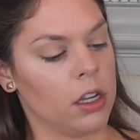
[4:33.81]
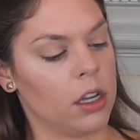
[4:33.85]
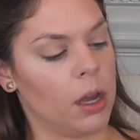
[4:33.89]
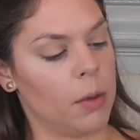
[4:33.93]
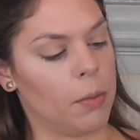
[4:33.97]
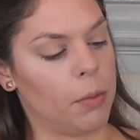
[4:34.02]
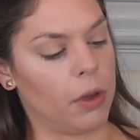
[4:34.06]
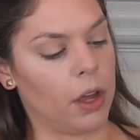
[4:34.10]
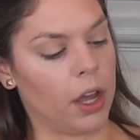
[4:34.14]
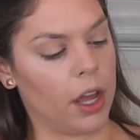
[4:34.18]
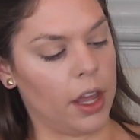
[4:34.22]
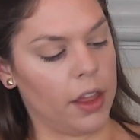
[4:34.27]

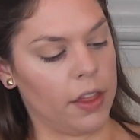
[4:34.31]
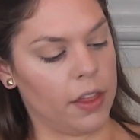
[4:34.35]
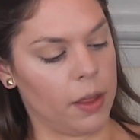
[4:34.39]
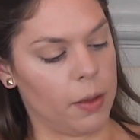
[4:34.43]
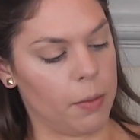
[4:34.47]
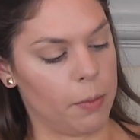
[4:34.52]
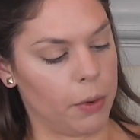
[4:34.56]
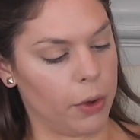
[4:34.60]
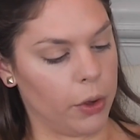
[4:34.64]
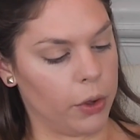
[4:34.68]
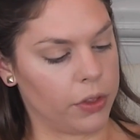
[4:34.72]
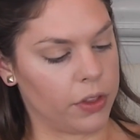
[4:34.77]
apply
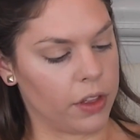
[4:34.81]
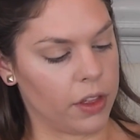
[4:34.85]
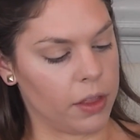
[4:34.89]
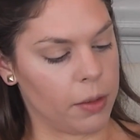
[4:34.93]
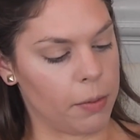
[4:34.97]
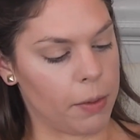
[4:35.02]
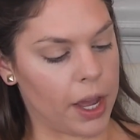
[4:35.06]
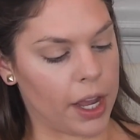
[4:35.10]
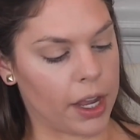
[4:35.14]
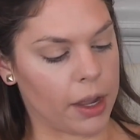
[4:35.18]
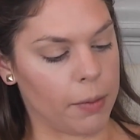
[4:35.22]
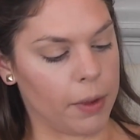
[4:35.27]
them both on the
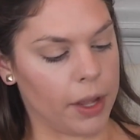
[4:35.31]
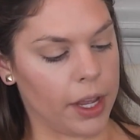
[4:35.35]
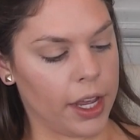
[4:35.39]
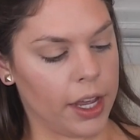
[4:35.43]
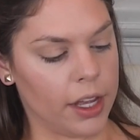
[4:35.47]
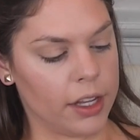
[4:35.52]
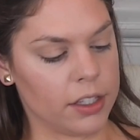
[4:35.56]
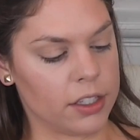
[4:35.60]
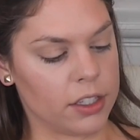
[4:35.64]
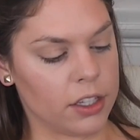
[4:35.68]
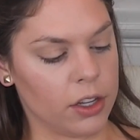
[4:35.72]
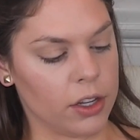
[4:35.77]
back of my
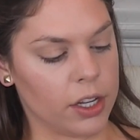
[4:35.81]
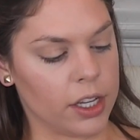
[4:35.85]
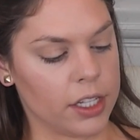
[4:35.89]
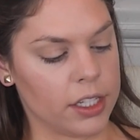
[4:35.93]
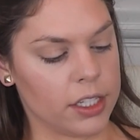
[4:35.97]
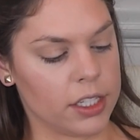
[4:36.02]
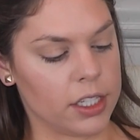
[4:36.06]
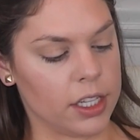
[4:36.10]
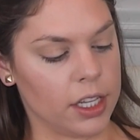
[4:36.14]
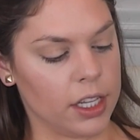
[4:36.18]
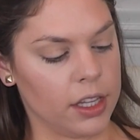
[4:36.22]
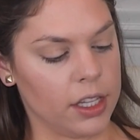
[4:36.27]
hand so you can
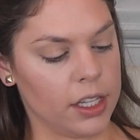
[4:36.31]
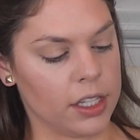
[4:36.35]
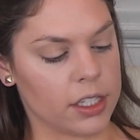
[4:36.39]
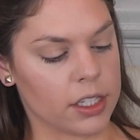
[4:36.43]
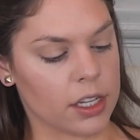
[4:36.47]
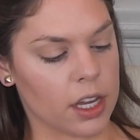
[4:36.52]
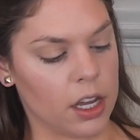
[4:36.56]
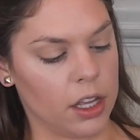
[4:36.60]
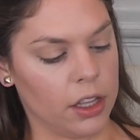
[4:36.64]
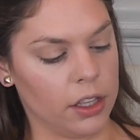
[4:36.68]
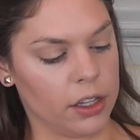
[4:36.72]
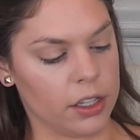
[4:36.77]
see these
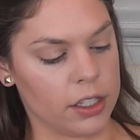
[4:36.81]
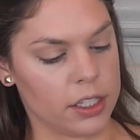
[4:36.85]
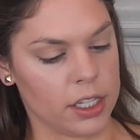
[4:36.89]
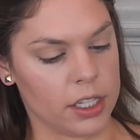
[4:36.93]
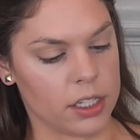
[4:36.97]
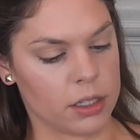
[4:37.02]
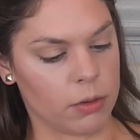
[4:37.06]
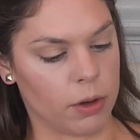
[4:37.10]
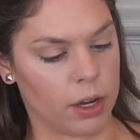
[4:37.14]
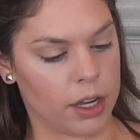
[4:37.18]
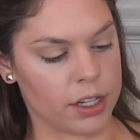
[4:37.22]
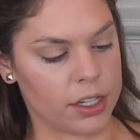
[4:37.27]

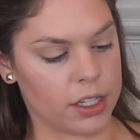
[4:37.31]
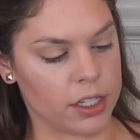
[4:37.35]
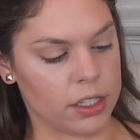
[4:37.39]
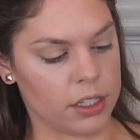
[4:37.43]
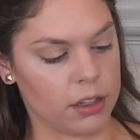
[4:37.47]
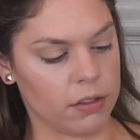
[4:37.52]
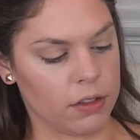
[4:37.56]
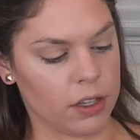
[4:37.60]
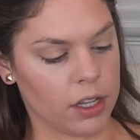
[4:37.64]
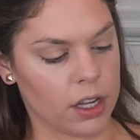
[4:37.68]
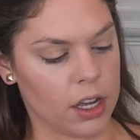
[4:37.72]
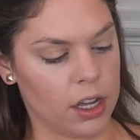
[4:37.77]
swatches
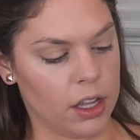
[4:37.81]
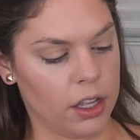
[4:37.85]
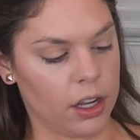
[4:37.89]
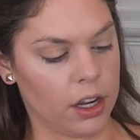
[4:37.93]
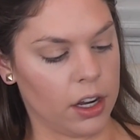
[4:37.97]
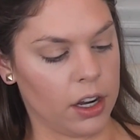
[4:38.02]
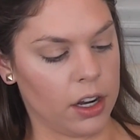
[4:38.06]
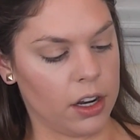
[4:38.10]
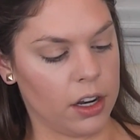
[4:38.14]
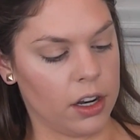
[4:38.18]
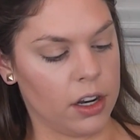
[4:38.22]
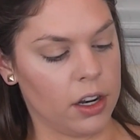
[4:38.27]
of the
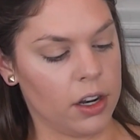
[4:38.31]
color.